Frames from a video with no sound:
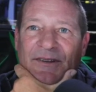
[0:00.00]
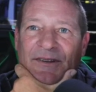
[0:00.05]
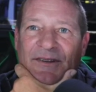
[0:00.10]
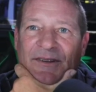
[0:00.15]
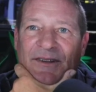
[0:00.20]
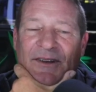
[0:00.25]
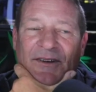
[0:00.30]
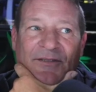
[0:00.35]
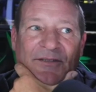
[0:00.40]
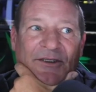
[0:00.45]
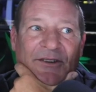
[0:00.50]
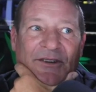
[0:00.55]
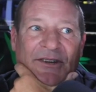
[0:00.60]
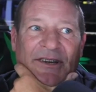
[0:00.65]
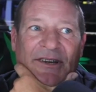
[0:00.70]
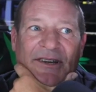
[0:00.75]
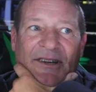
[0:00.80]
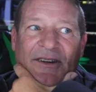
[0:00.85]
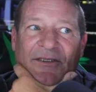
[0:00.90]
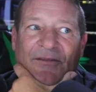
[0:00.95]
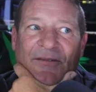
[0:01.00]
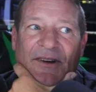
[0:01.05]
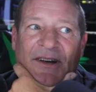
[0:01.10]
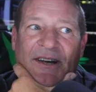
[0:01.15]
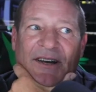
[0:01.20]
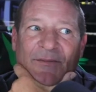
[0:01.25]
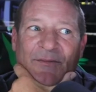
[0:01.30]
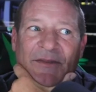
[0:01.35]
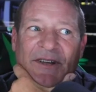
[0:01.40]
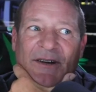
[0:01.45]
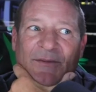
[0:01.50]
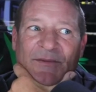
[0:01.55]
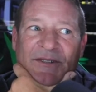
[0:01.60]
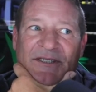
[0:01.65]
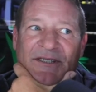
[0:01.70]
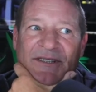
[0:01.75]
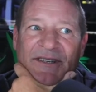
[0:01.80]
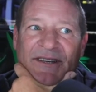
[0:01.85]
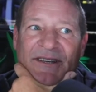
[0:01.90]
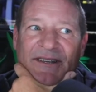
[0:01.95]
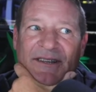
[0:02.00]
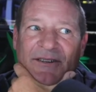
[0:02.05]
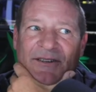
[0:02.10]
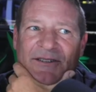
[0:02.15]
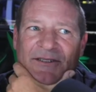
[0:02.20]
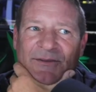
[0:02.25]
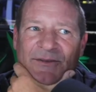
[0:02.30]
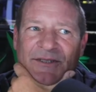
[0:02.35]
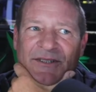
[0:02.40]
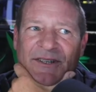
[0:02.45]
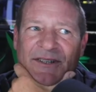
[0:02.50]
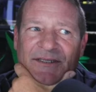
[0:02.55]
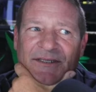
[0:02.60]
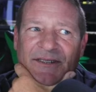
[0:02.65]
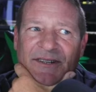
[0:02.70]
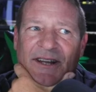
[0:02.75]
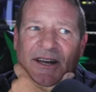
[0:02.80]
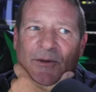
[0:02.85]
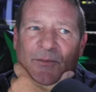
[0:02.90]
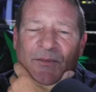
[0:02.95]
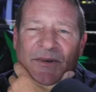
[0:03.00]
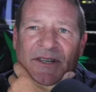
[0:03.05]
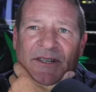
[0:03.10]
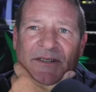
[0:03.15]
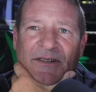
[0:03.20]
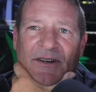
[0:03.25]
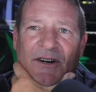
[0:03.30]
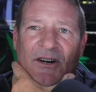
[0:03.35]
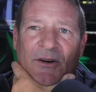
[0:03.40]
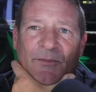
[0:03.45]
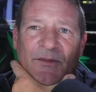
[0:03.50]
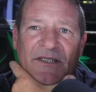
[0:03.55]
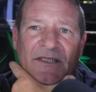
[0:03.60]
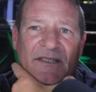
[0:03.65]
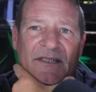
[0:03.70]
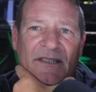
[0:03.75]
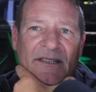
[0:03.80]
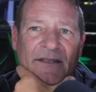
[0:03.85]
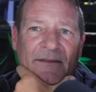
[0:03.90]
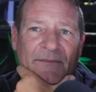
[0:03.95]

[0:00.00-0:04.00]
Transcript: Now, if you get, if I'm not mistaken, Chris was asking how big the carpets get.